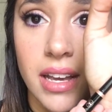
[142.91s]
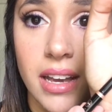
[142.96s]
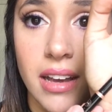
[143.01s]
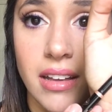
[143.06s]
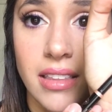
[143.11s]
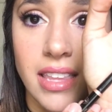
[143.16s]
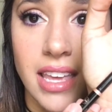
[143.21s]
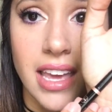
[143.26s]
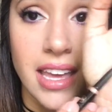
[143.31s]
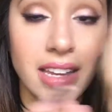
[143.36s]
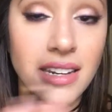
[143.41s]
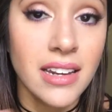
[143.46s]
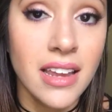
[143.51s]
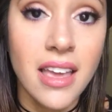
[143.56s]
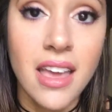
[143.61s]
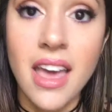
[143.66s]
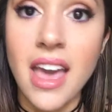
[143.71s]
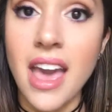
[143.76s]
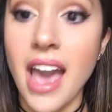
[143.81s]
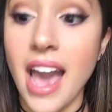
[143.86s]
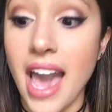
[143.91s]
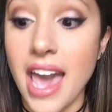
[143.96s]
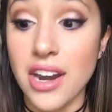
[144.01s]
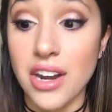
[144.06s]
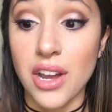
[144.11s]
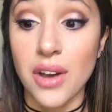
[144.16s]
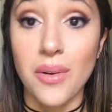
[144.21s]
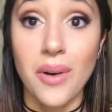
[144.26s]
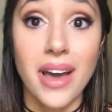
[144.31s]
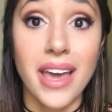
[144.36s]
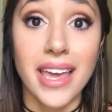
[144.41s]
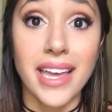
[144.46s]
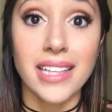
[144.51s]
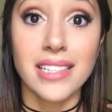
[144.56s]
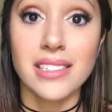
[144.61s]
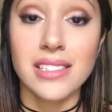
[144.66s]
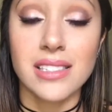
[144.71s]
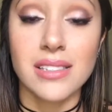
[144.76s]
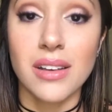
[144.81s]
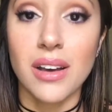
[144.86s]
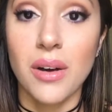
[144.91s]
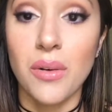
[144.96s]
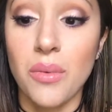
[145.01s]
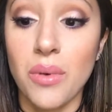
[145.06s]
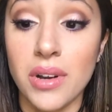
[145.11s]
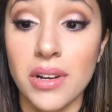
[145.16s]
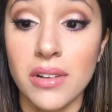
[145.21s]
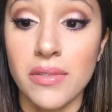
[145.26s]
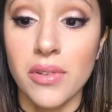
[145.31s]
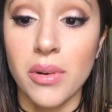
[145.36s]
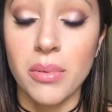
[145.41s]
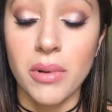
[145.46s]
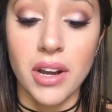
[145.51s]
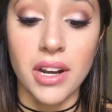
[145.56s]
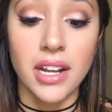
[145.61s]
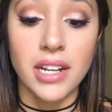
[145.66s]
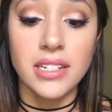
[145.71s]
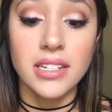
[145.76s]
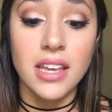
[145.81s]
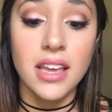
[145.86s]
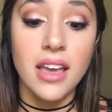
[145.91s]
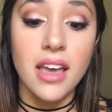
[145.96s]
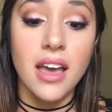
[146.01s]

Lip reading: on the end. I don't know, it's a wonderful product.